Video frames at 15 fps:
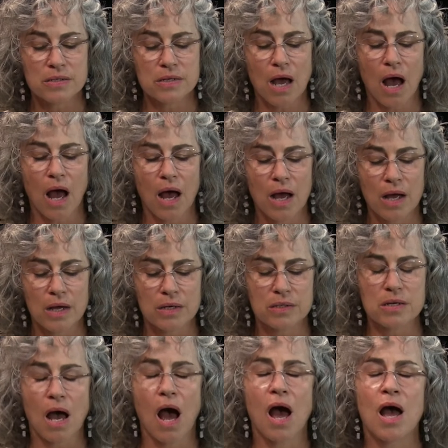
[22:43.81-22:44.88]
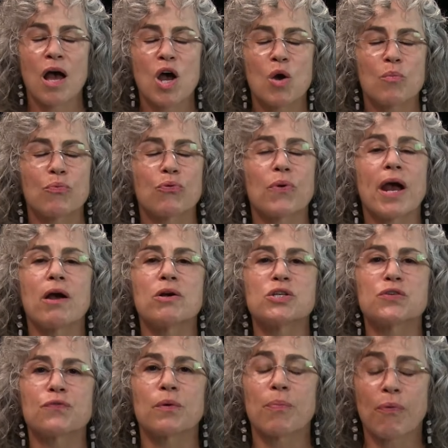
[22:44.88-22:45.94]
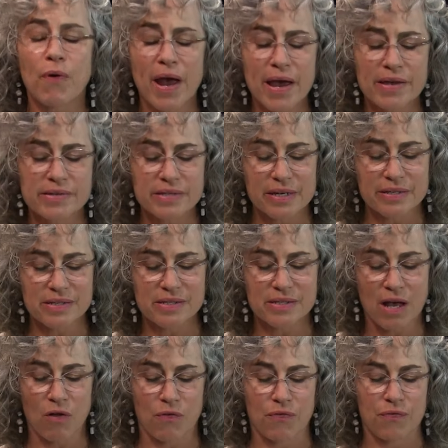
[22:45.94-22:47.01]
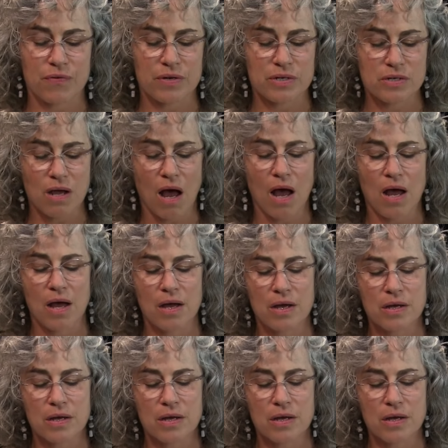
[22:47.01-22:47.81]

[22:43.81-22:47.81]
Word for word: ta, ta, prayers for praise itself, ta,